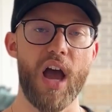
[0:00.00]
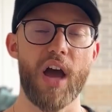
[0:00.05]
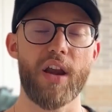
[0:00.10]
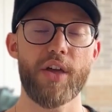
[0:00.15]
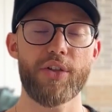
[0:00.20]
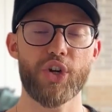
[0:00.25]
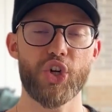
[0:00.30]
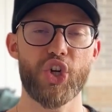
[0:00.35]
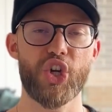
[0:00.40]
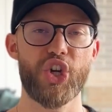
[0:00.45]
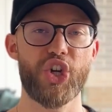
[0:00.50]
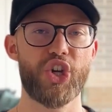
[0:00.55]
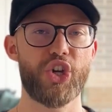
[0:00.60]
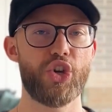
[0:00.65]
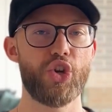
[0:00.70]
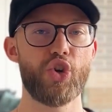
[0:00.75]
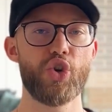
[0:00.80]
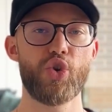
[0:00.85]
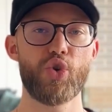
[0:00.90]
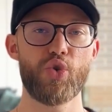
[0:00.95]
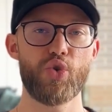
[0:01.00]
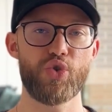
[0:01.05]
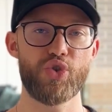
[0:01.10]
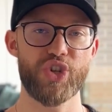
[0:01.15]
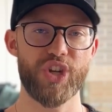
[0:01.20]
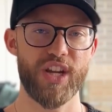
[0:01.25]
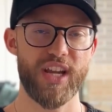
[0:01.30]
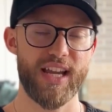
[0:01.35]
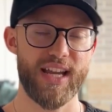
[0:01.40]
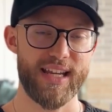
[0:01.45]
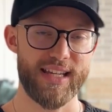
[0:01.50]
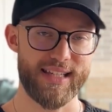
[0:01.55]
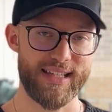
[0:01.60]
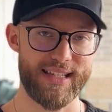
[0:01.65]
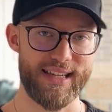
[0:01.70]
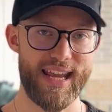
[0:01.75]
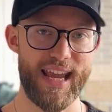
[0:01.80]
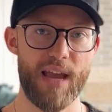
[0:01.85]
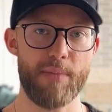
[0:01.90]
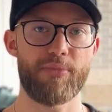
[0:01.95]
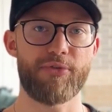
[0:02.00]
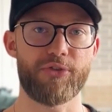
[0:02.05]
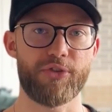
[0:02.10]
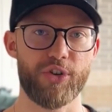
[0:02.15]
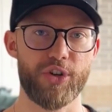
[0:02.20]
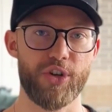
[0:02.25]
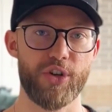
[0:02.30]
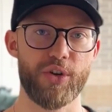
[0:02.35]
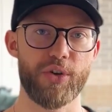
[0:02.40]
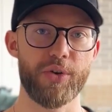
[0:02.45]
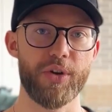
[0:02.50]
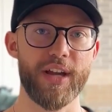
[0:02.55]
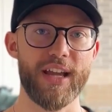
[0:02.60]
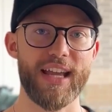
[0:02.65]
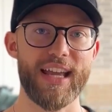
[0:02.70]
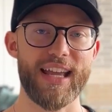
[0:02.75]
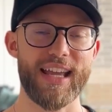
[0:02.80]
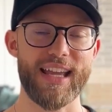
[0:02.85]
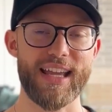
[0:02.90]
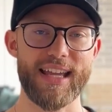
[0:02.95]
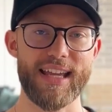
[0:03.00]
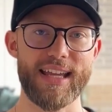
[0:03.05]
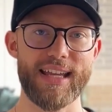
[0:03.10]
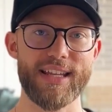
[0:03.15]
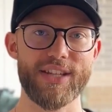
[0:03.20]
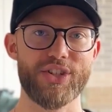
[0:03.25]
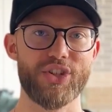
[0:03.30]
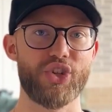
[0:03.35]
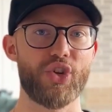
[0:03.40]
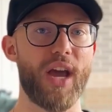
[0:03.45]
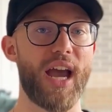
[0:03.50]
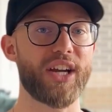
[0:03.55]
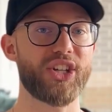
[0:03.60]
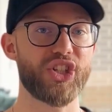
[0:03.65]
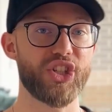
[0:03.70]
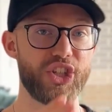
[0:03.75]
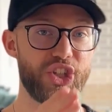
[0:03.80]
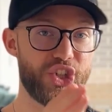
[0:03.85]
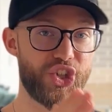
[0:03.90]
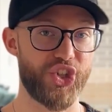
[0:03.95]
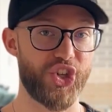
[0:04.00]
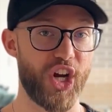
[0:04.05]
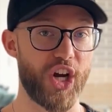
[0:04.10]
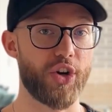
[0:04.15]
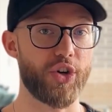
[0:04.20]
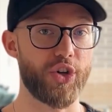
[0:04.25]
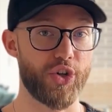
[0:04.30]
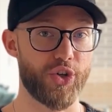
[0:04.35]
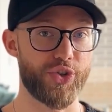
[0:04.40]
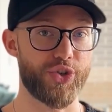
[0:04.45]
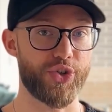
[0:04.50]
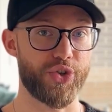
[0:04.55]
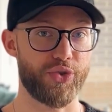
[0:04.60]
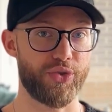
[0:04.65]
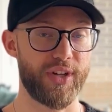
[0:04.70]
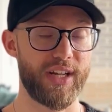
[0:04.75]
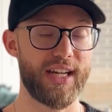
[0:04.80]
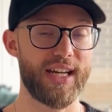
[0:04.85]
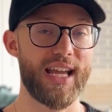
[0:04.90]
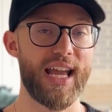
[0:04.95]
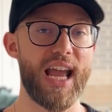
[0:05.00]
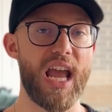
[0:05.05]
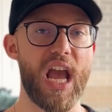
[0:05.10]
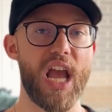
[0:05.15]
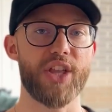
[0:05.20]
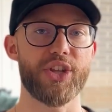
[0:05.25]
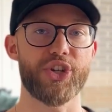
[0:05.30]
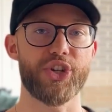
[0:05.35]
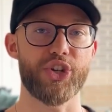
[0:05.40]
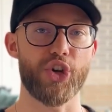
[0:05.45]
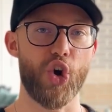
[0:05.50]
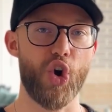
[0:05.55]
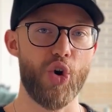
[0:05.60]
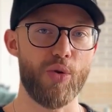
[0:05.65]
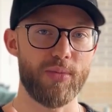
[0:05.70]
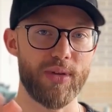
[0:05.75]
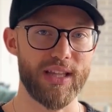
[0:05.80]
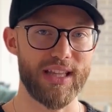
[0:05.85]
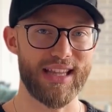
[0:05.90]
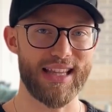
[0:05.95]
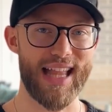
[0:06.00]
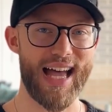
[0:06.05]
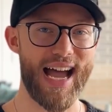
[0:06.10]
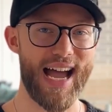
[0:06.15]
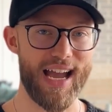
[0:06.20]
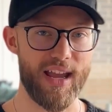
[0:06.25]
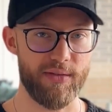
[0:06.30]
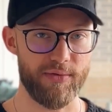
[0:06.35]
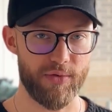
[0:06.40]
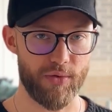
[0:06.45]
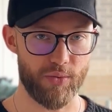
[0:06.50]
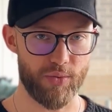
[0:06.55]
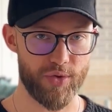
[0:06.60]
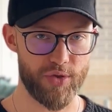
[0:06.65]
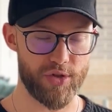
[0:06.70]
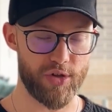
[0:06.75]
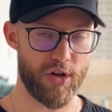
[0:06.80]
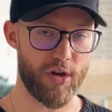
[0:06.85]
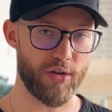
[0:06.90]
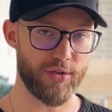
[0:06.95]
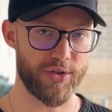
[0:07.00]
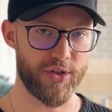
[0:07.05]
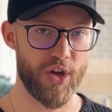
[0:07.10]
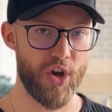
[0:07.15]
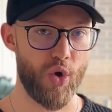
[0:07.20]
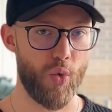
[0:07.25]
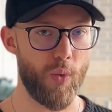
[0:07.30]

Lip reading: Another huge tip for you is to actually share your screen and show them live results.